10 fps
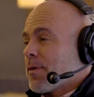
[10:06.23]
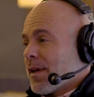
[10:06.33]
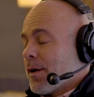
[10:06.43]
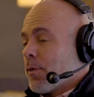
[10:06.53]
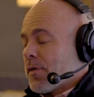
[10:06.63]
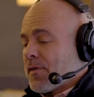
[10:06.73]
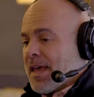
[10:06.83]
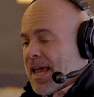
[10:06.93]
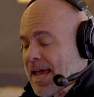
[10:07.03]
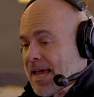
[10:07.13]
It was. It was
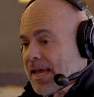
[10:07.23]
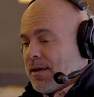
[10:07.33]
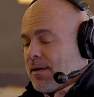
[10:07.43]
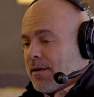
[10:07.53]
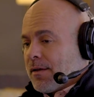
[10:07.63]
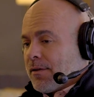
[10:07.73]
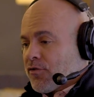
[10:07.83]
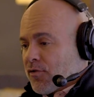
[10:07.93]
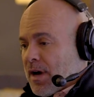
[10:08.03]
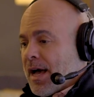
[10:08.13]
a
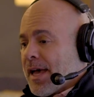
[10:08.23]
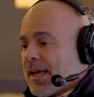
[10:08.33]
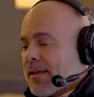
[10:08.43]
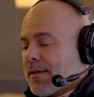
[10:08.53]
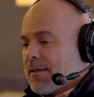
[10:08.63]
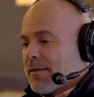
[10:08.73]
dry